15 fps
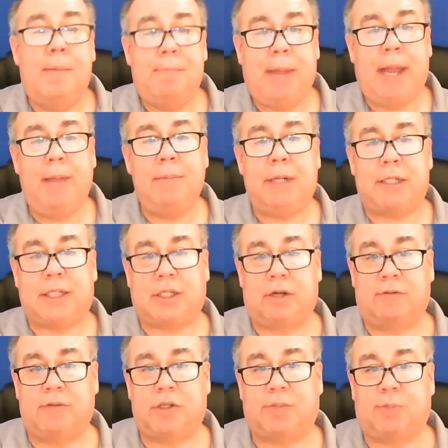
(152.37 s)
Payment
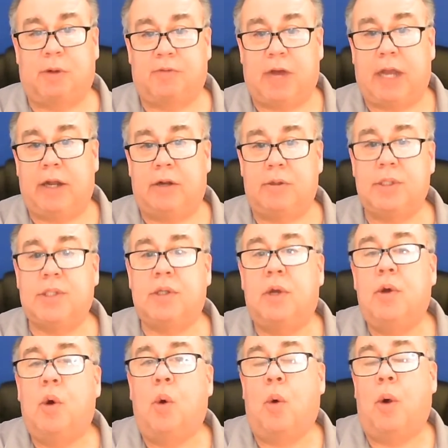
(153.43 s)
service providers,
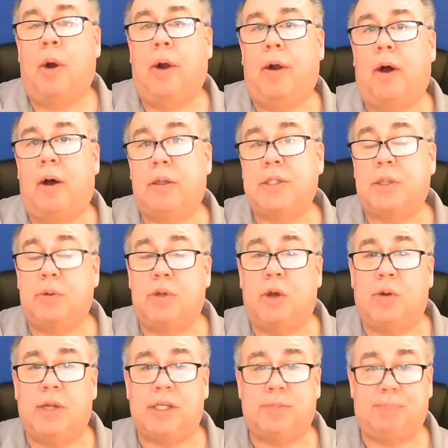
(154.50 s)
or also
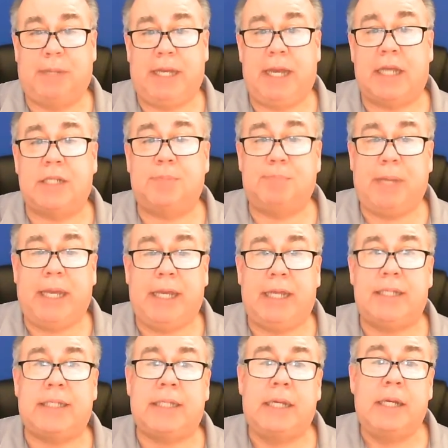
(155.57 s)
known as
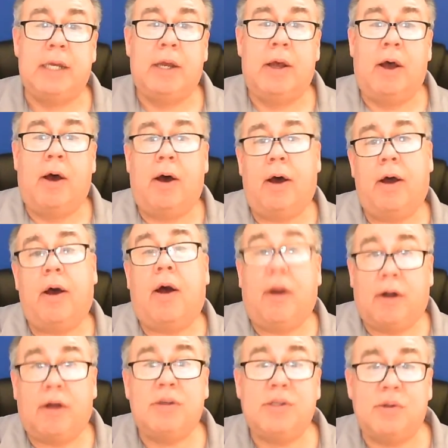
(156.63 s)
PSPs,
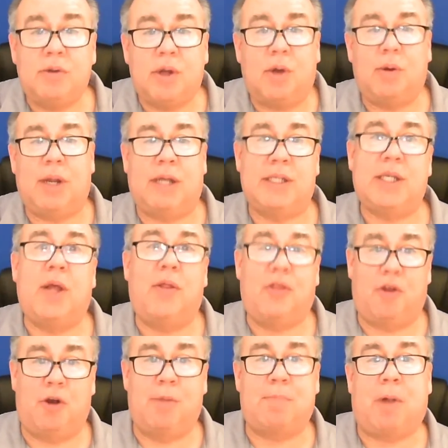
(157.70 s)
are also known as
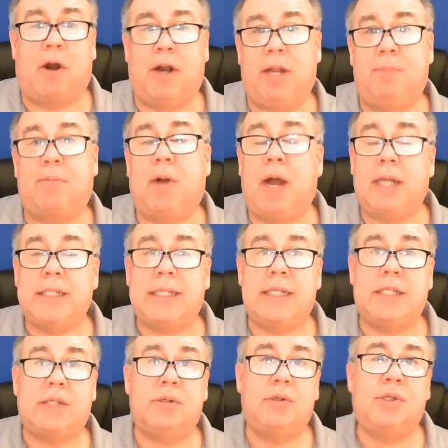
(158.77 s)
third party
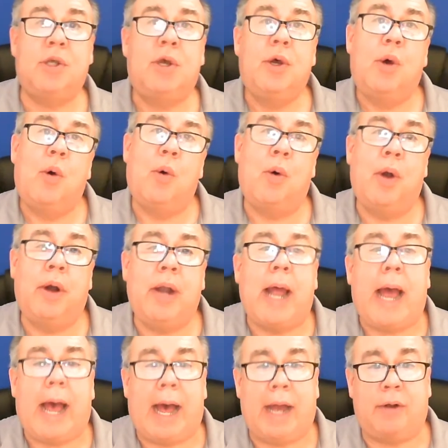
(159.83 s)
processors or
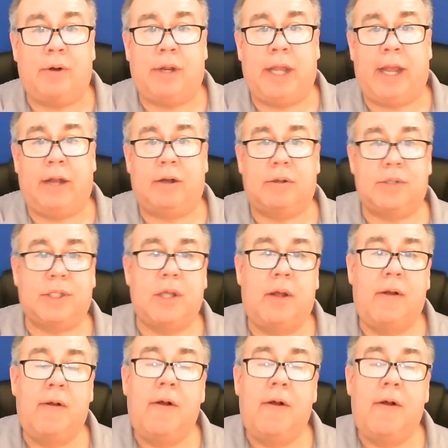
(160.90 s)
aggregators.